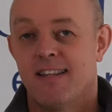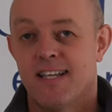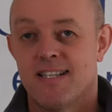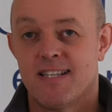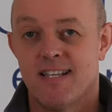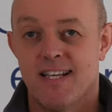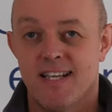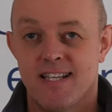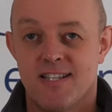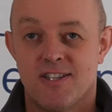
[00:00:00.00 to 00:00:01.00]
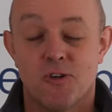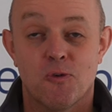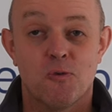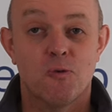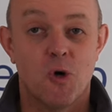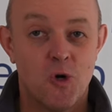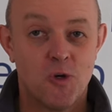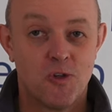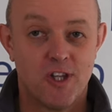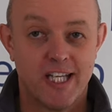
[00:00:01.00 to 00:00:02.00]
This is the
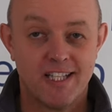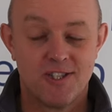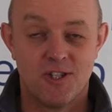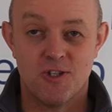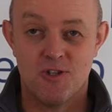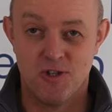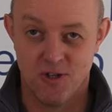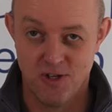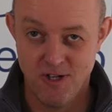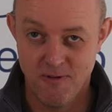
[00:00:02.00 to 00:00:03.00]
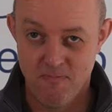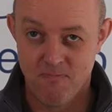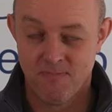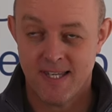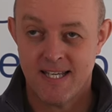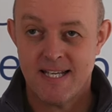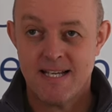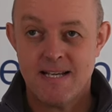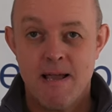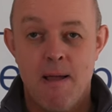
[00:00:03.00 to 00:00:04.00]
wrong thing to do.
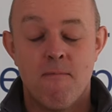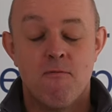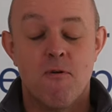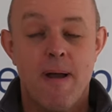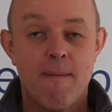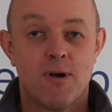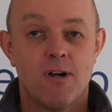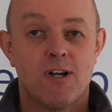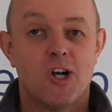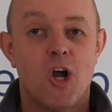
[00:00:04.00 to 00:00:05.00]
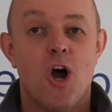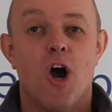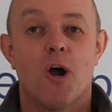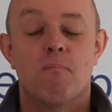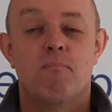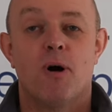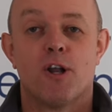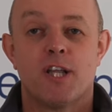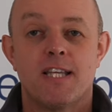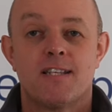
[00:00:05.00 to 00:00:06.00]
Remember, our
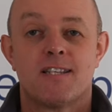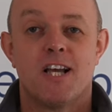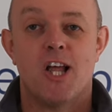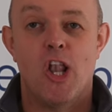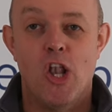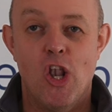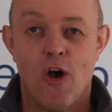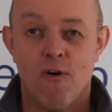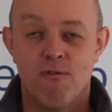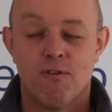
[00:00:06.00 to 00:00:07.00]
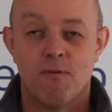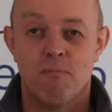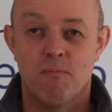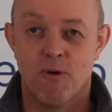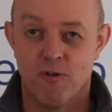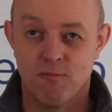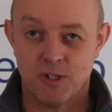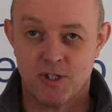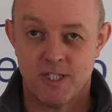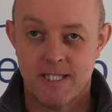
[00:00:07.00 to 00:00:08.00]
bodies love
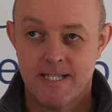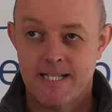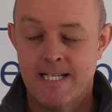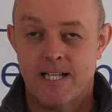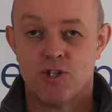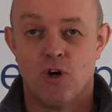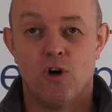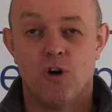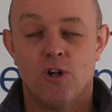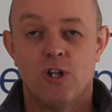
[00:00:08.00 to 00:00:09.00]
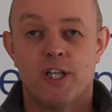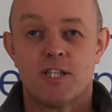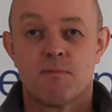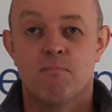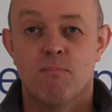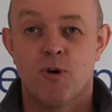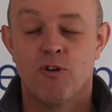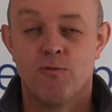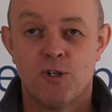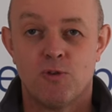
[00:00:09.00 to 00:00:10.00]
movement. It's all this
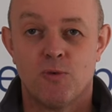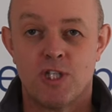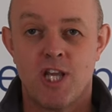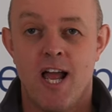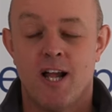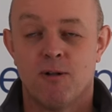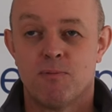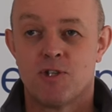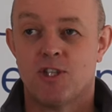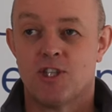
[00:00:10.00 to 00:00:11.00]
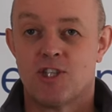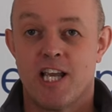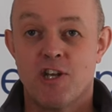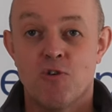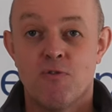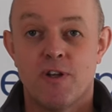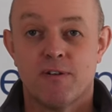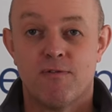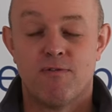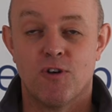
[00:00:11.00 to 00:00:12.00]
movement which helps the
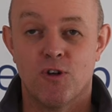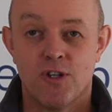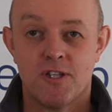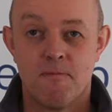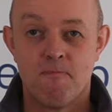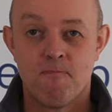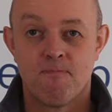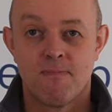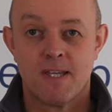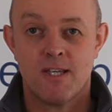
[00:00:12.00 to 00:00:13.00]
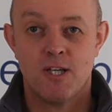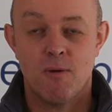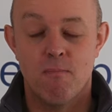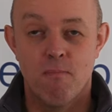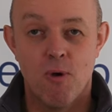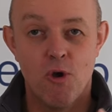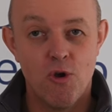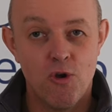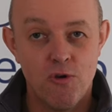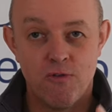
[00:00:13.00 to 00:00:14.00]
synovial fluid
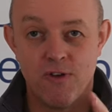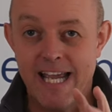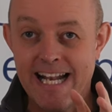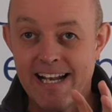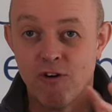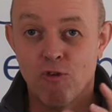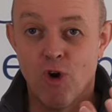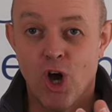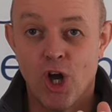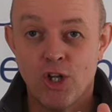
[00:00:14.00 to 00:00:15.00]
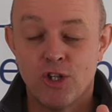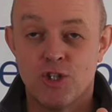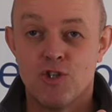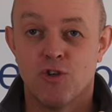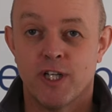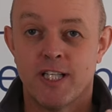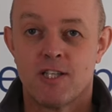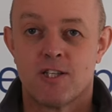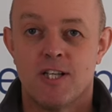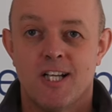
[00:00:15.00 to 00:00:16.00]
move in and around the
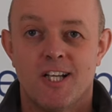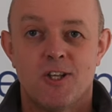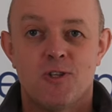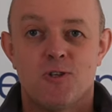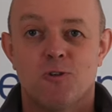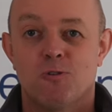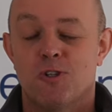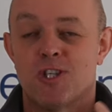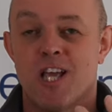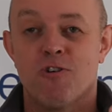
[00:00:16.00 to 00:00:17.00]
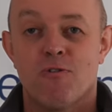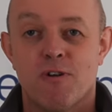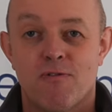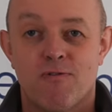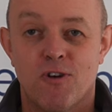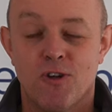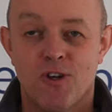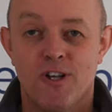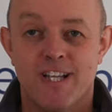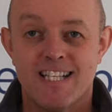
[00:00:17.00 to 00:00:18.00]
joints so the synovial
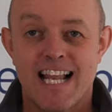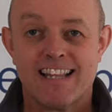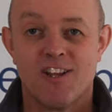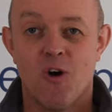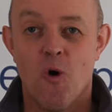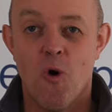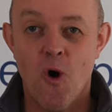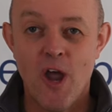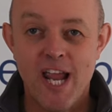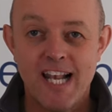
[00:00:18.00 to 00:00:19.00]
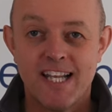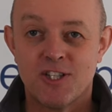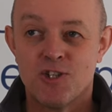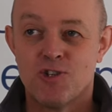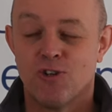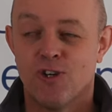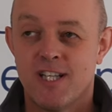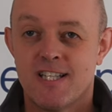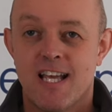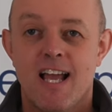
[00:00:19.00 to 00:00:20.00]
fluid is like the oil in a
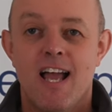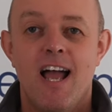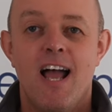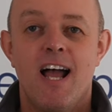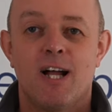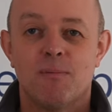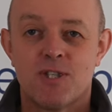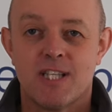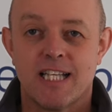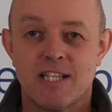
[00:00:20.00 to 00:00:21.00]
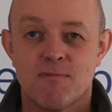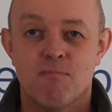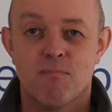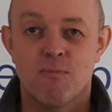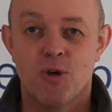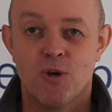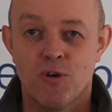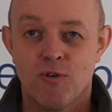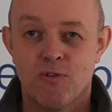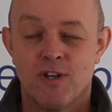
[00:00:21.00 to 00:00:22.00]
joint, helps things
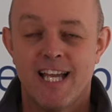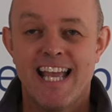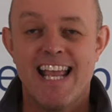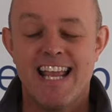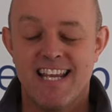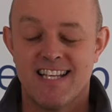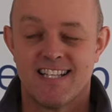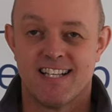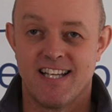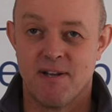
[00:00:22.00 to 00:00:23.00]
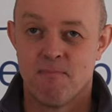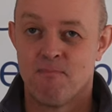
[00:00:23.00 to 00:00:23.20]
move easily.